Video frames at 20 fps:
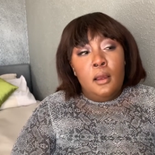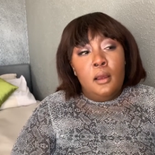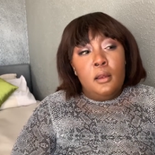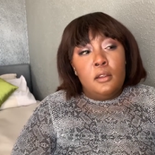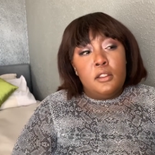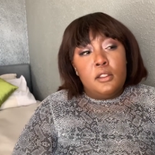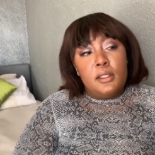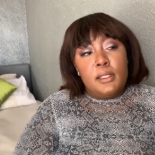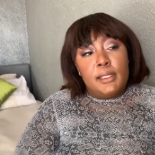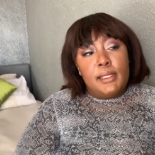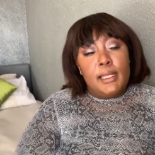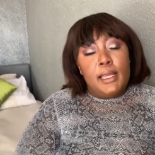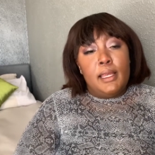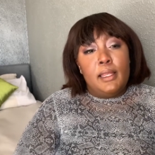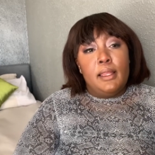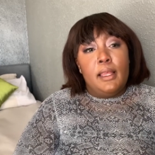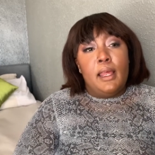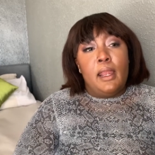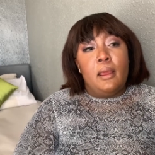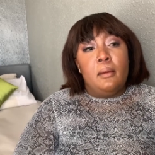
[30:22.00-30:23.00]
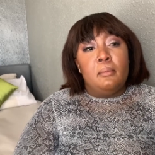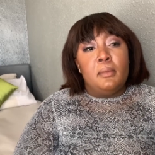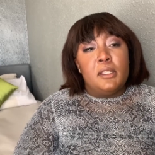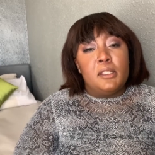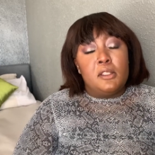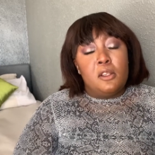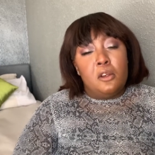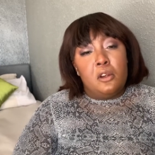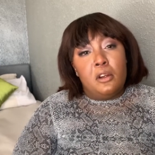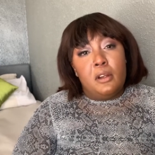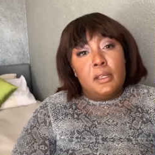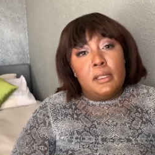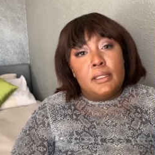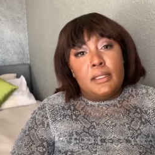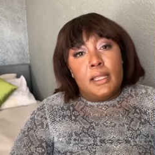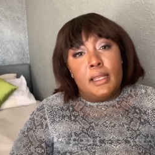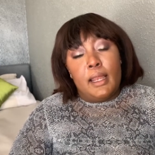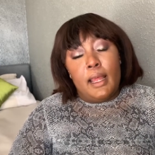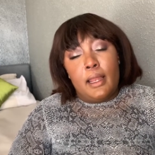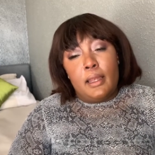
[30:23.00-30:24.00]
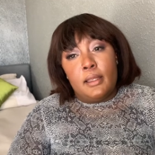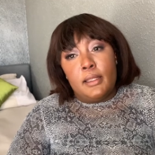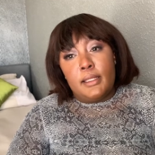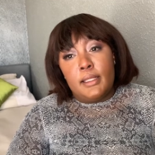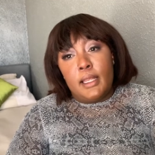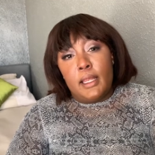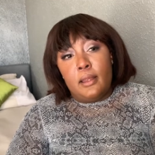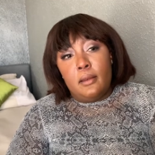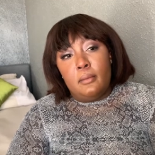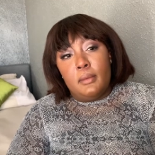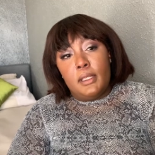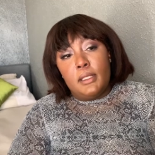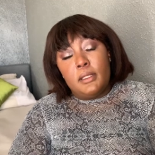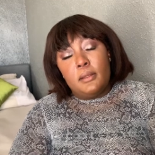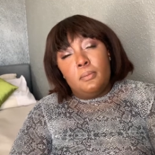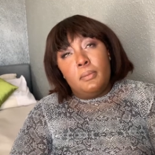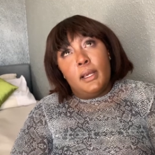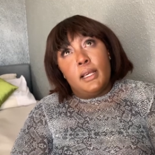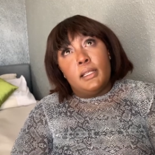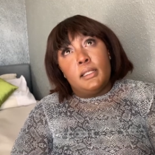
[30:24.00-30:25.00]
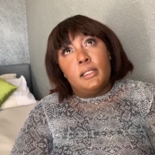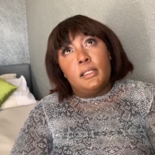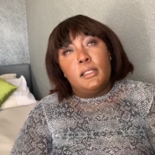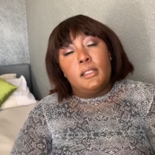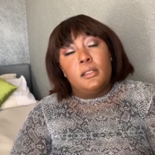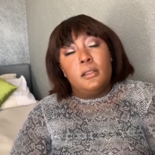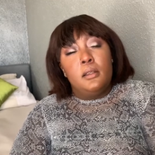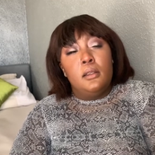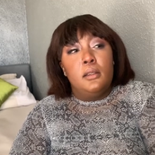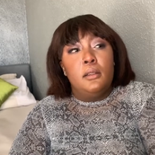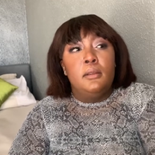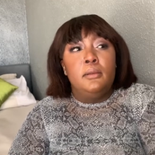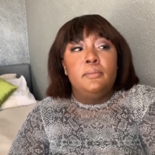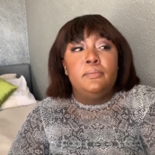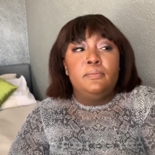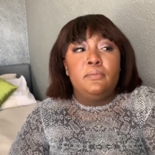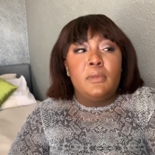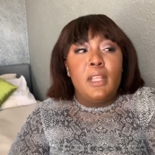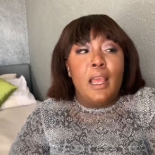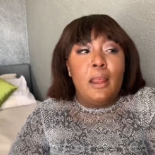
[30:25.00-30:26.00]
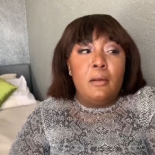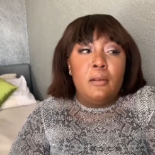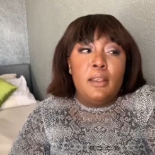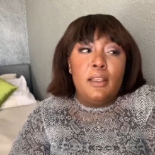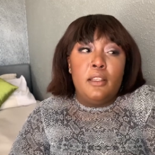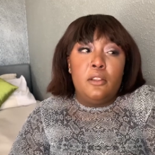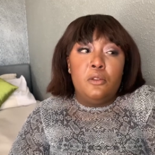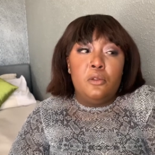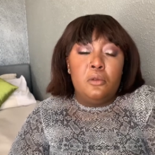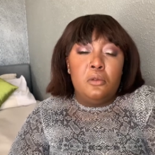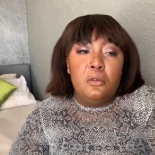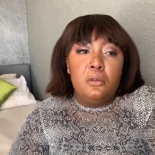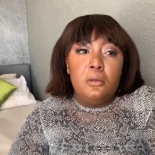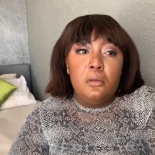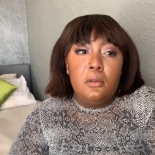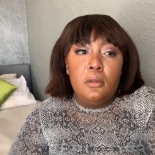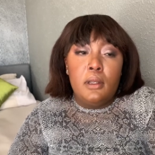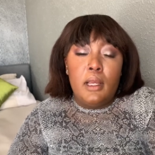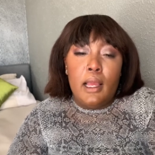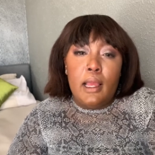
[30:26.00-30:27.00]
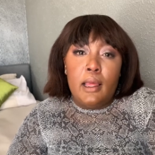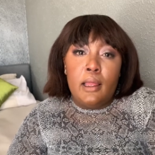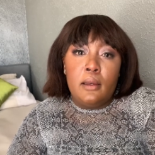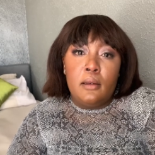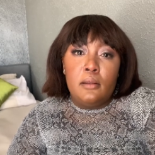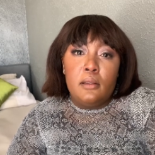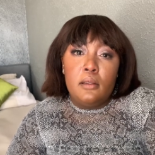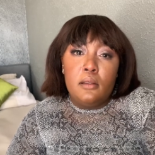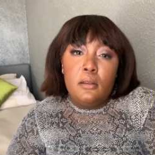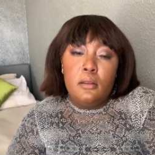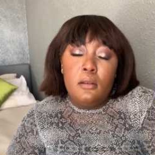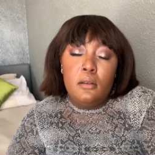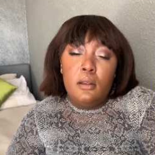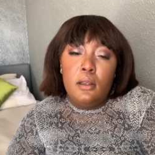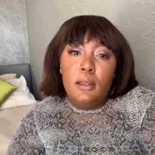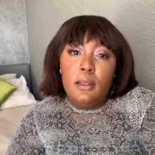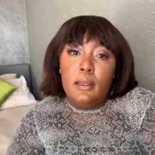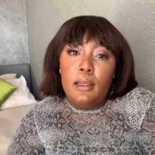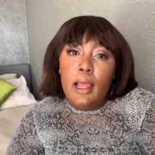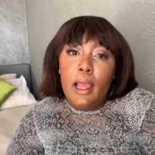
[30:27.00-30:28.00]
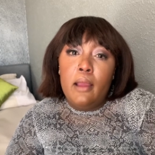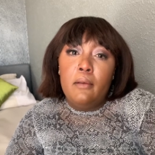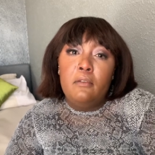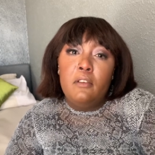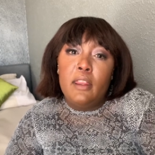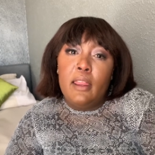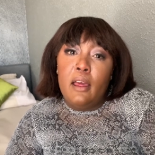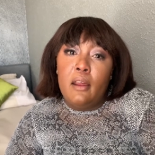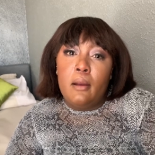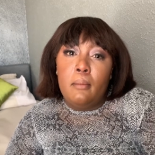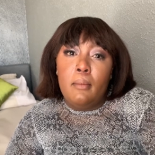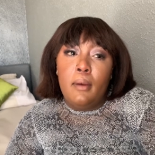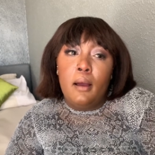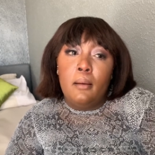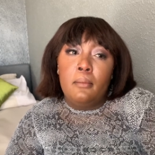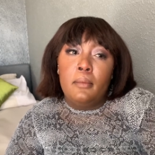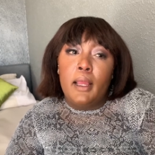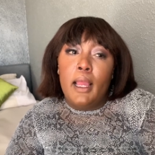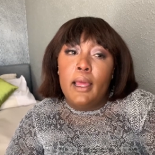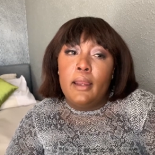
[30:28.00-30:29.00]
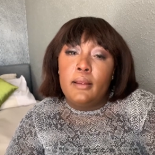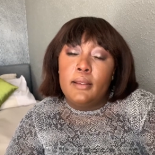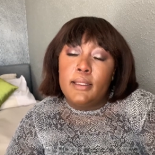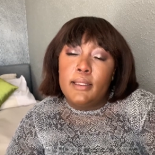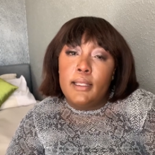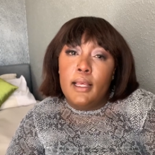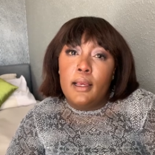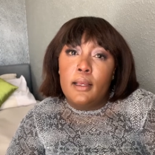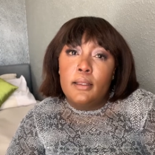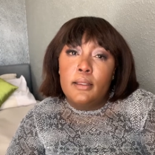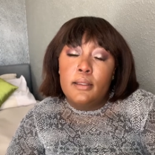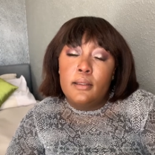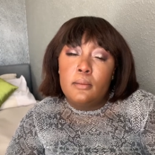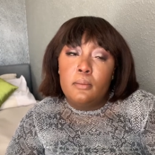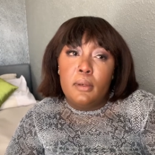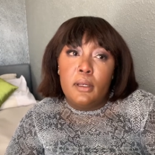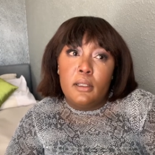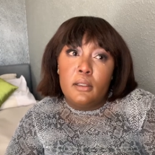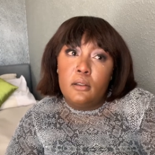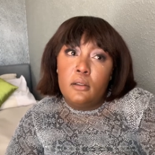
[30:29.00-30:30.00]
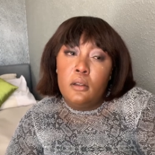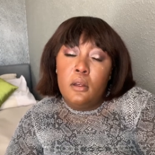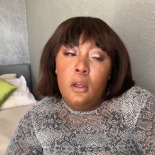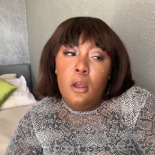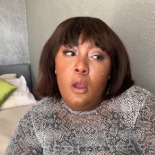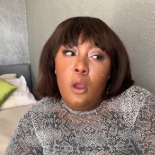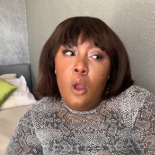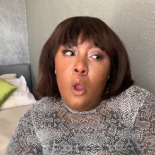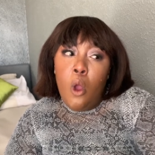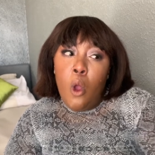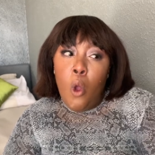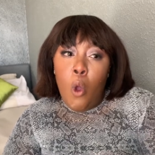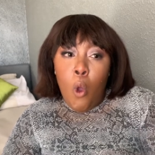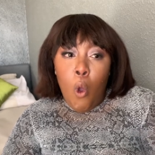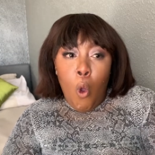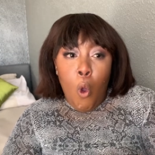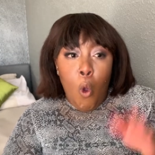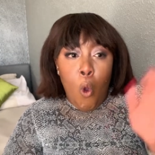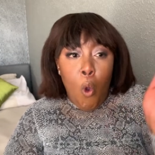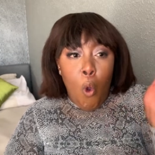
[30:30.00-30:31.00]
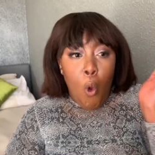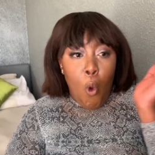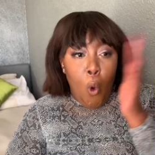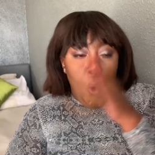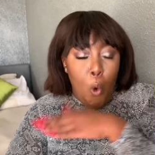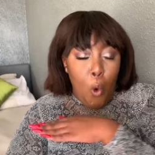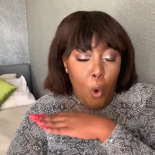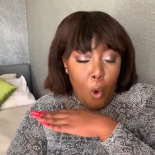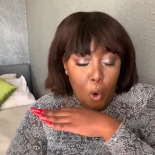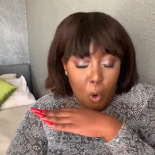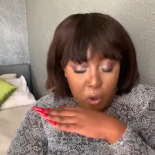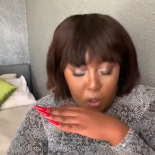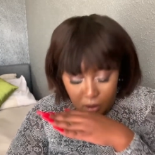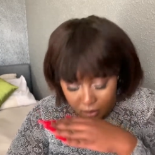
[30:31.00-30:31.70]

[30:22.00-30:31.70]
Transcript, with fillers: to say that I miss her is an understatement but I really do and life without a mom kind of sucks, but whew,